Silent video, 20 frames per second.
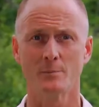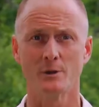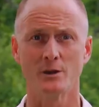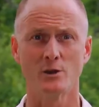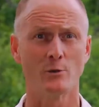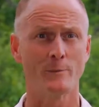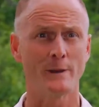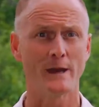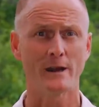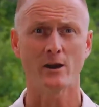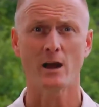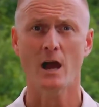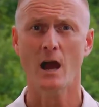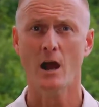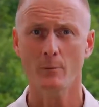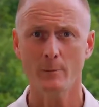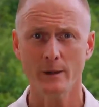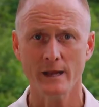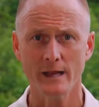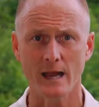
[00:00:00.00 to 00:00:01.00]
But no matter
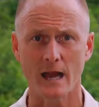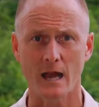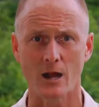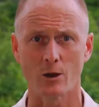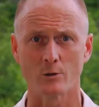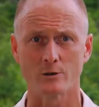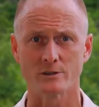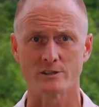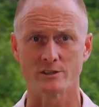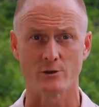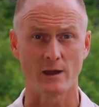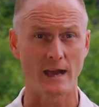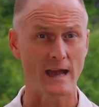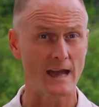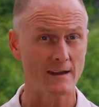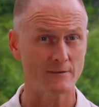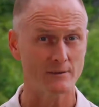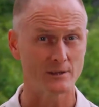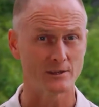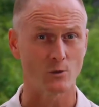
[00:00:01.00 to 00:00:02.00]
how many hours you
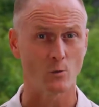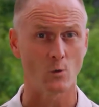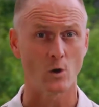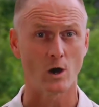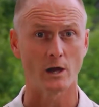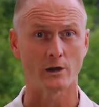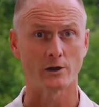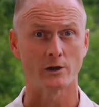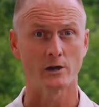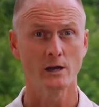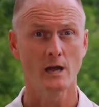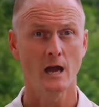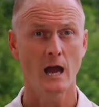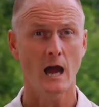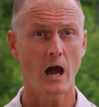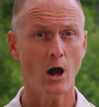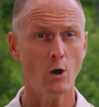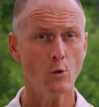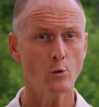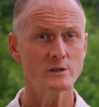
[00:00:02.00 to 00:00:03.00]
have on the water,
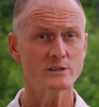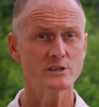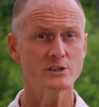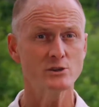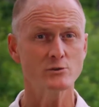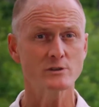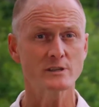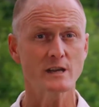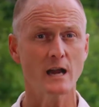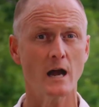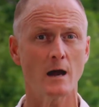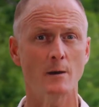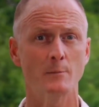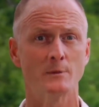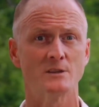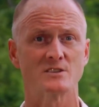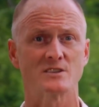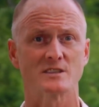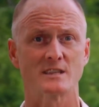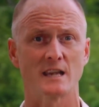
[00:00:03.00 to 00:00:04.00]
always use
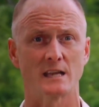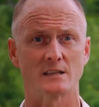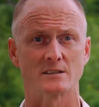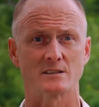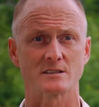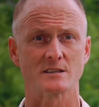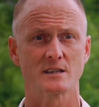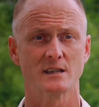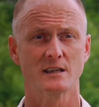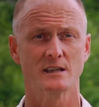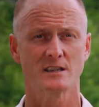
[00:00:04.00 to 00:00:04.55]
common sense,